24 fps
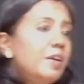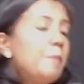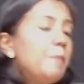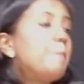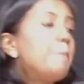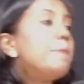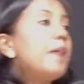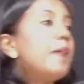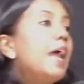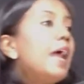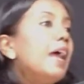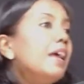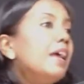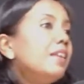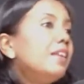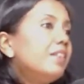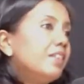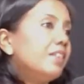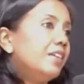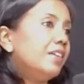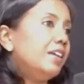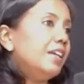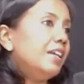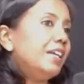Prayer
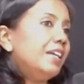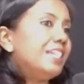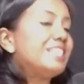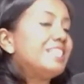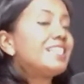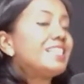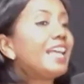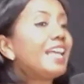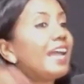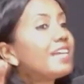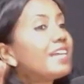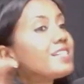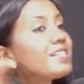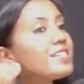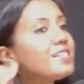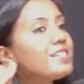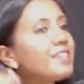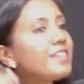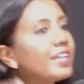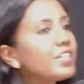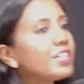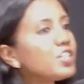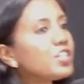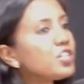is
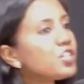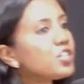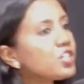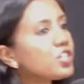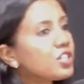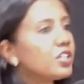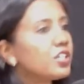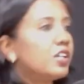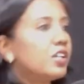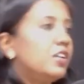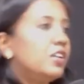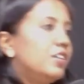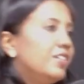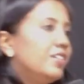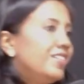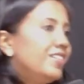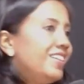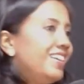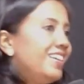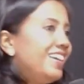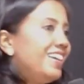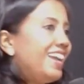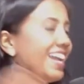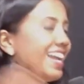essential,
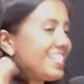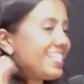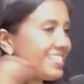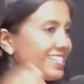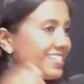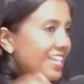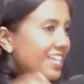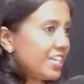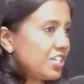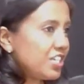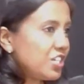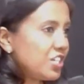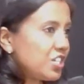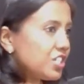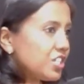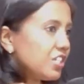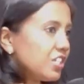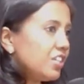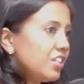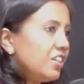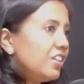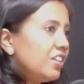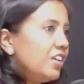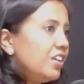
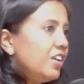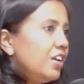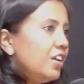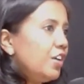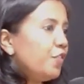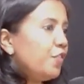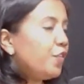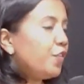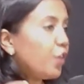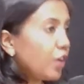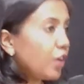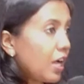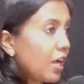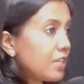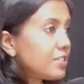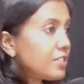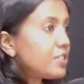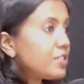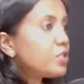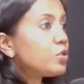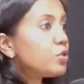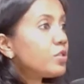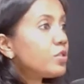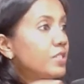essential for
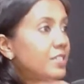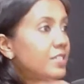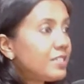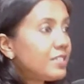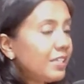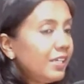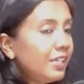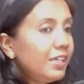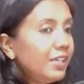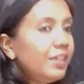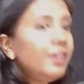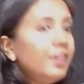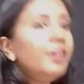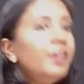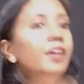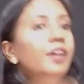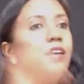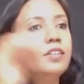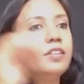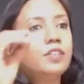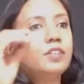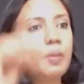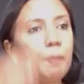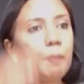us to see
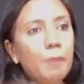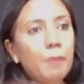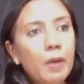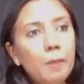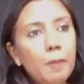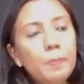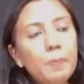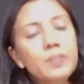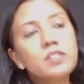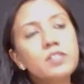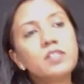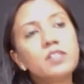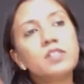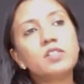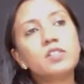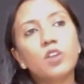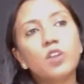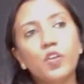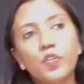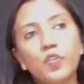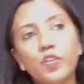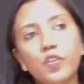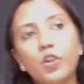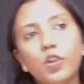the purposes
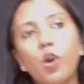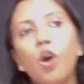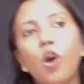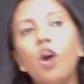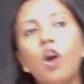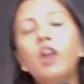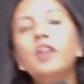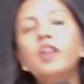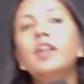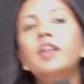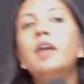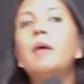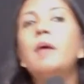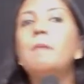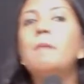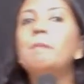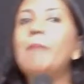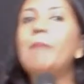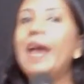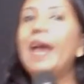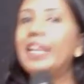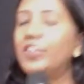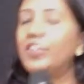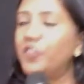of God
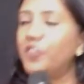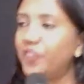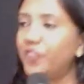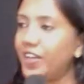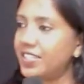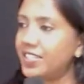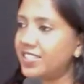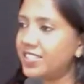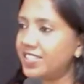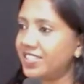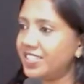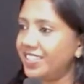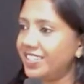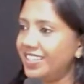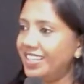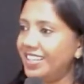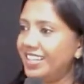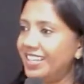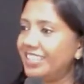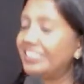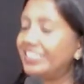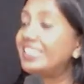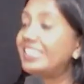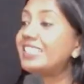manifest.
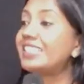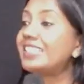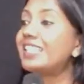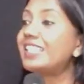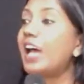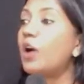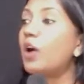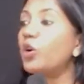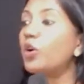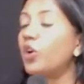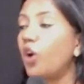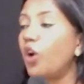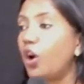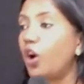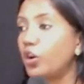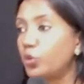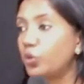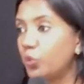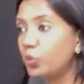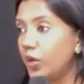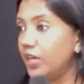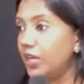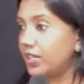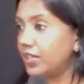This is how God
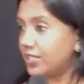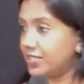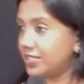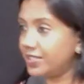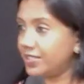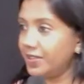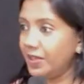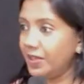works.